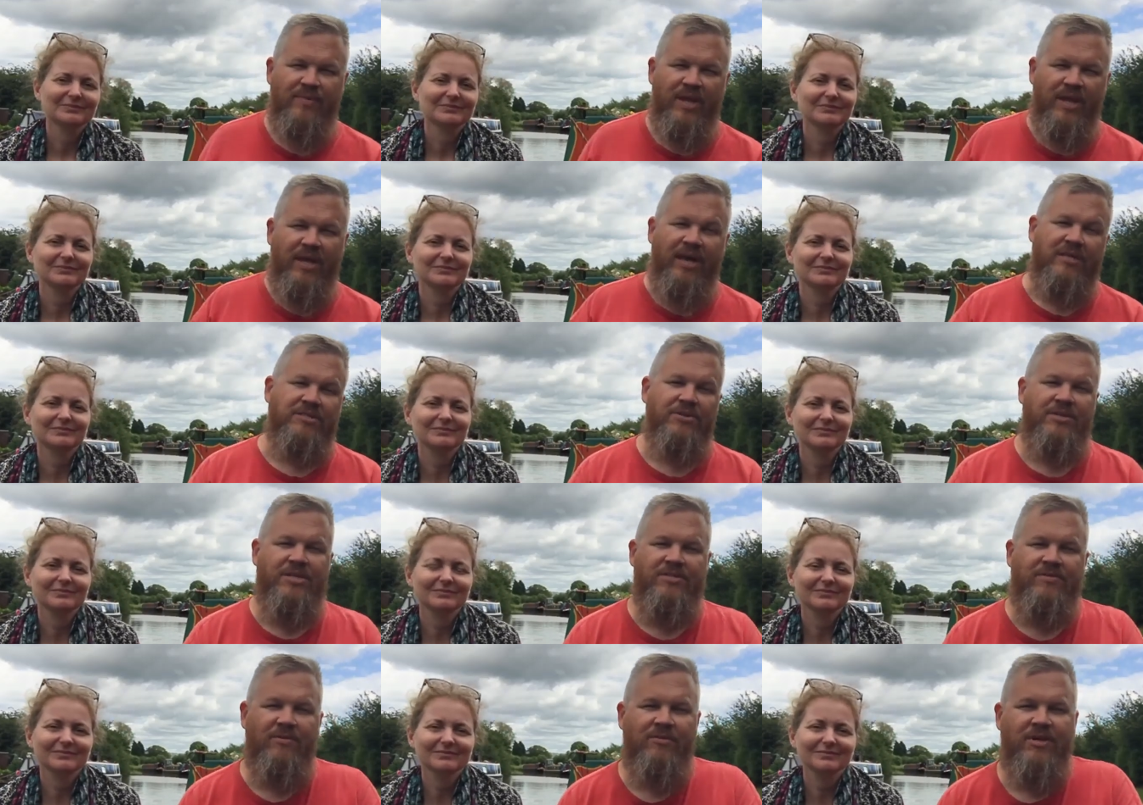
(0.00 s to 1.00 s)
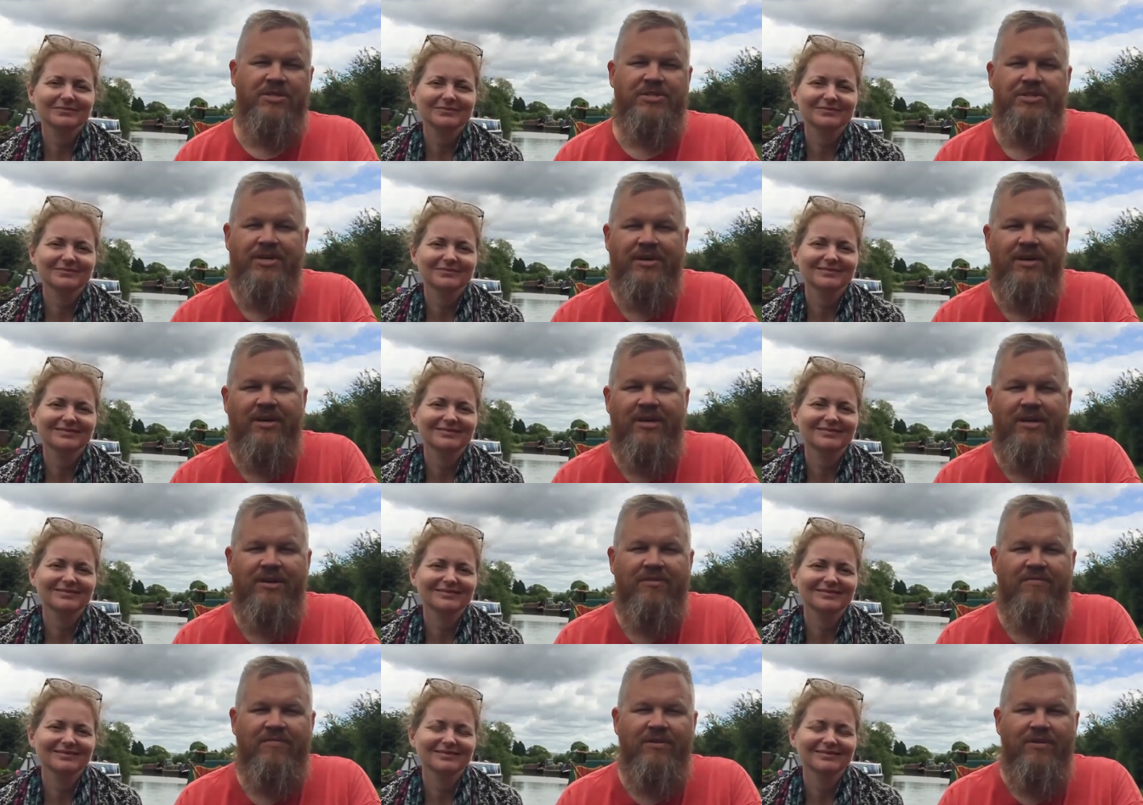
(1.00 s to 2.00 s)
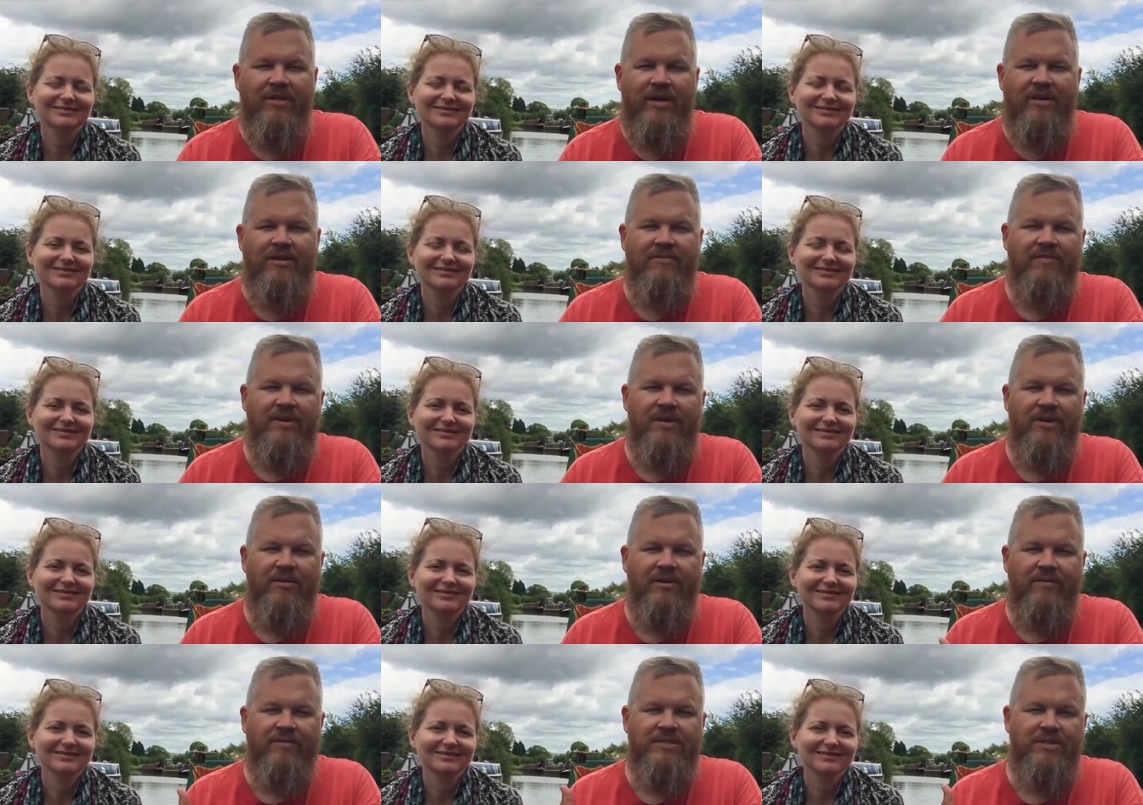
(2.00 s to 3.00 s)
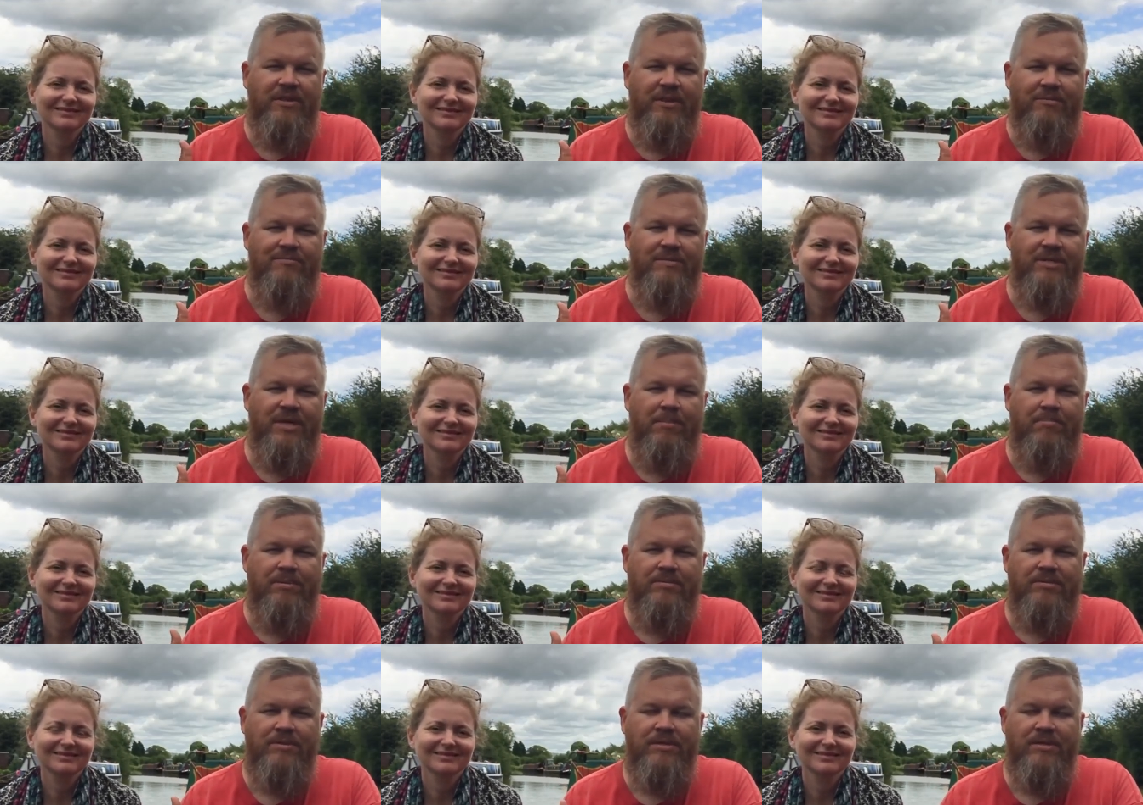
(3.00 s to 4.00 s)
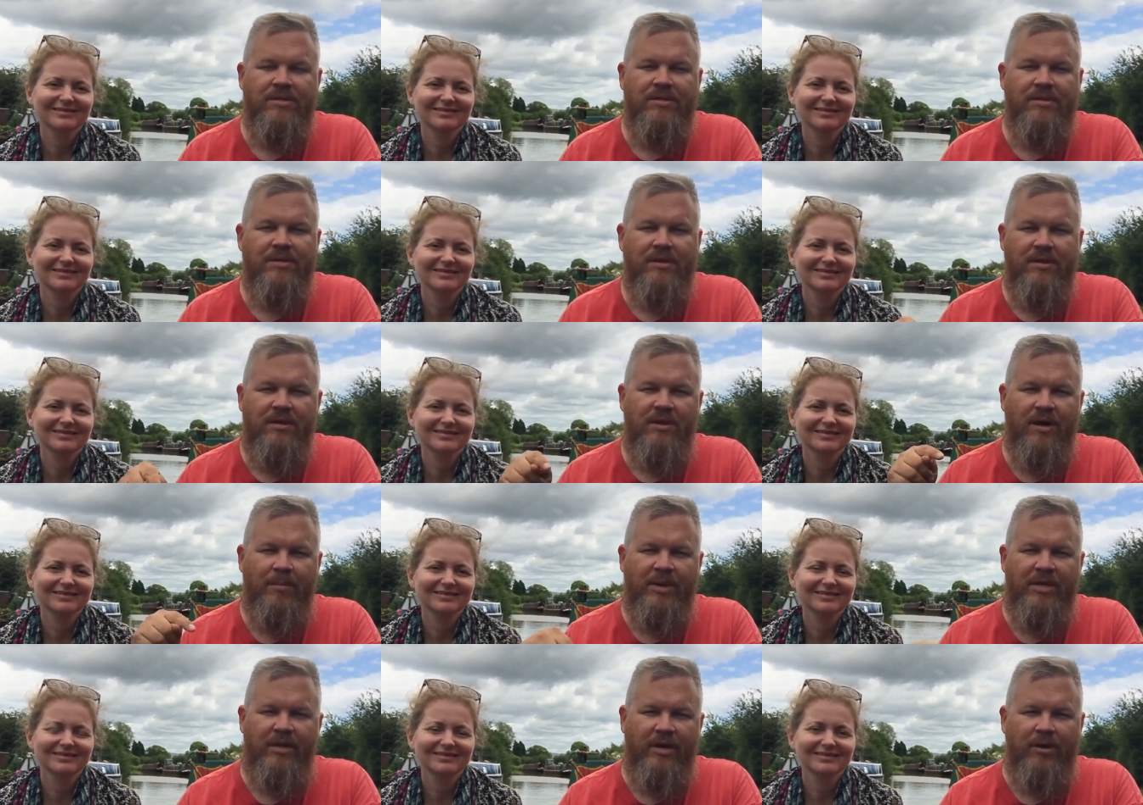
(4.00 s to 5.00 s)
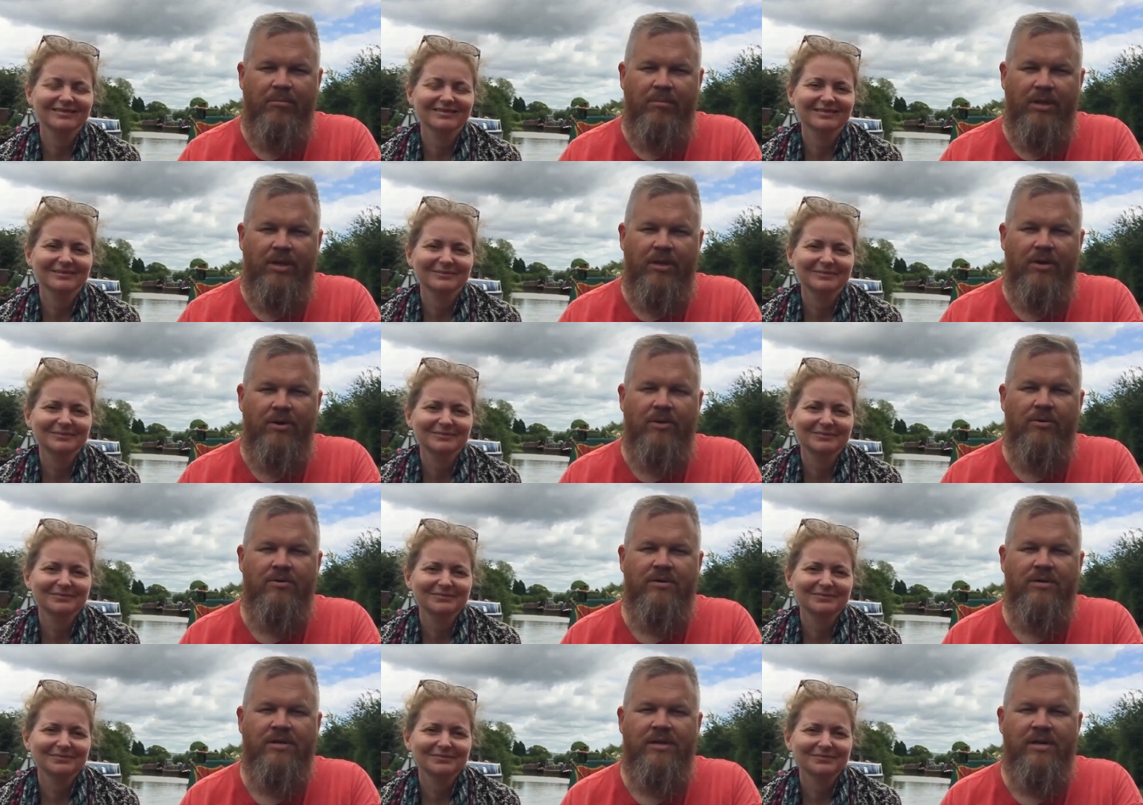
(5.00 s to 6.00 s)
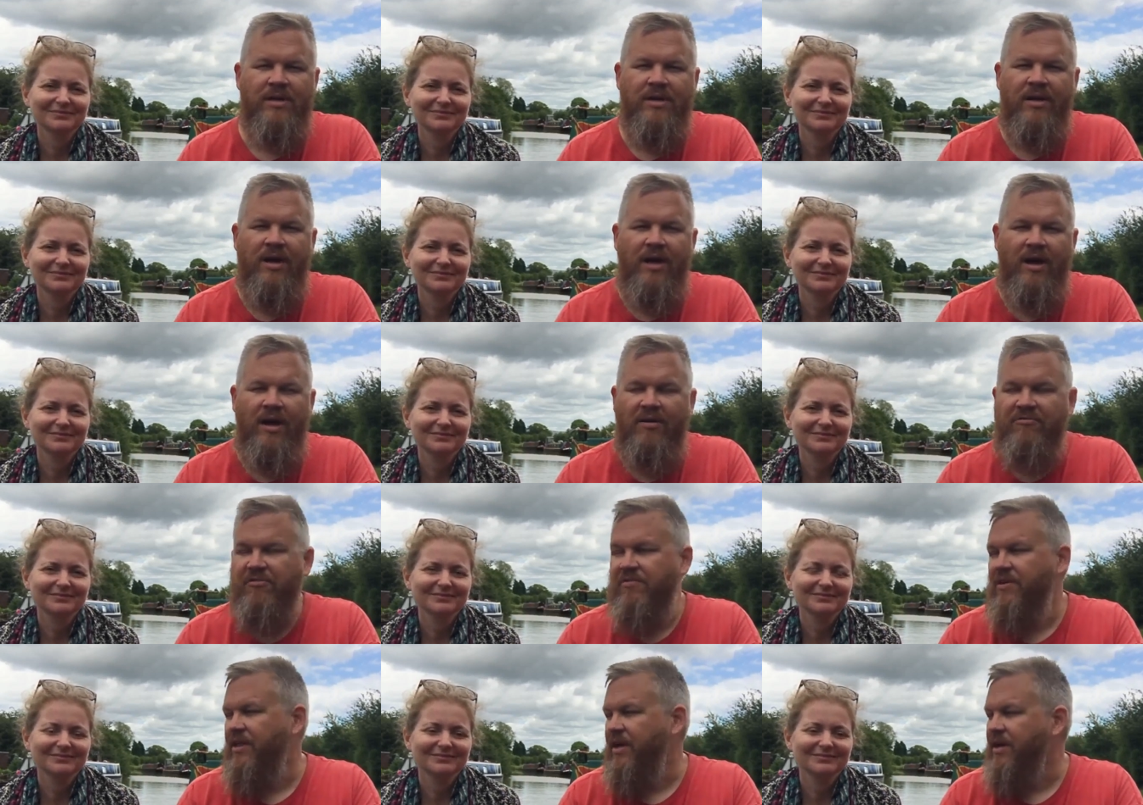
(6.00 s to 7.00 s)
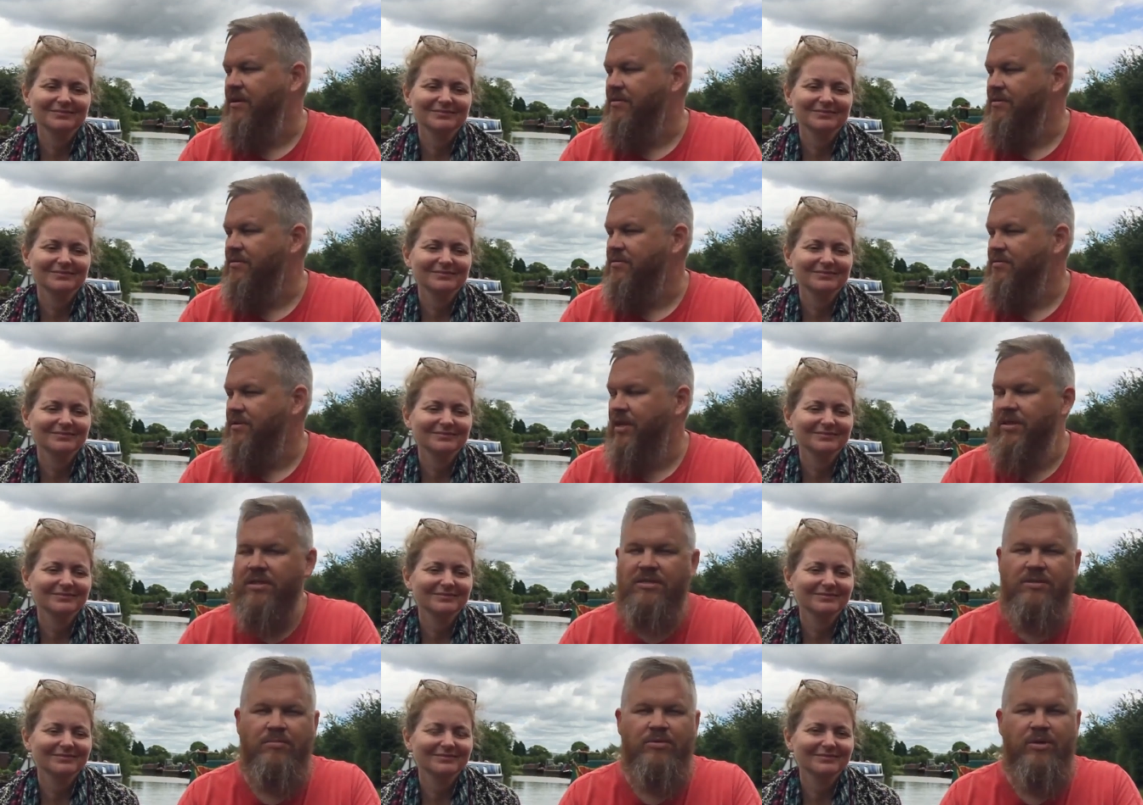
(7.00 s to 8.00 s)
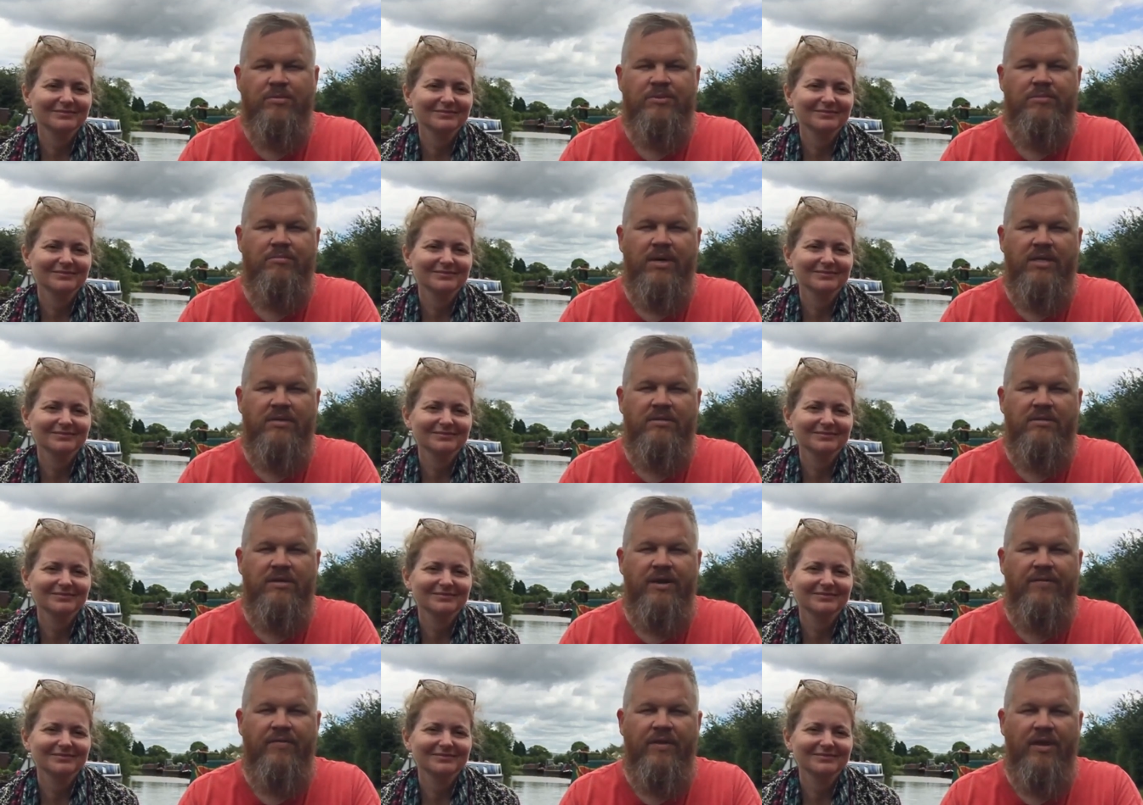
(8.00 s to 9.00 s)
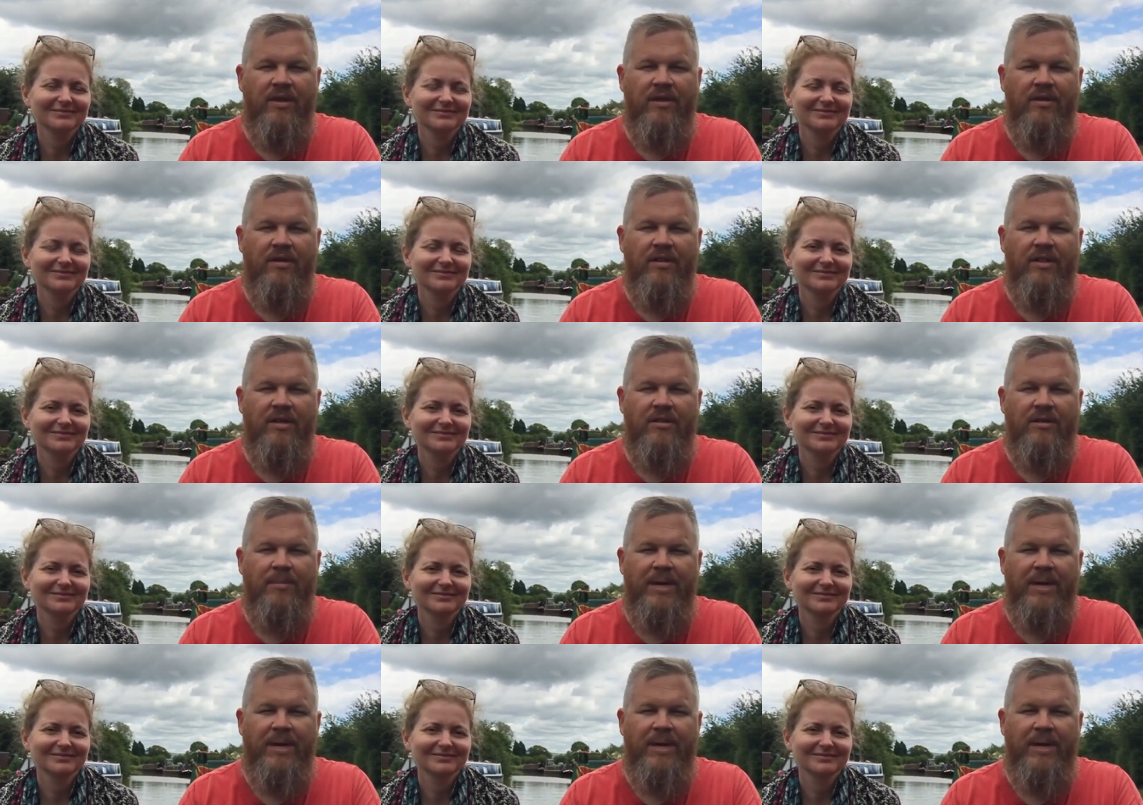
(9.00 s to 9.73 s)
Speaker 1: Yeah, so thanks for watching. If you liked the video, give us a thumbs up. Comment down below. If you feel like it, hit the subscription button, and then click the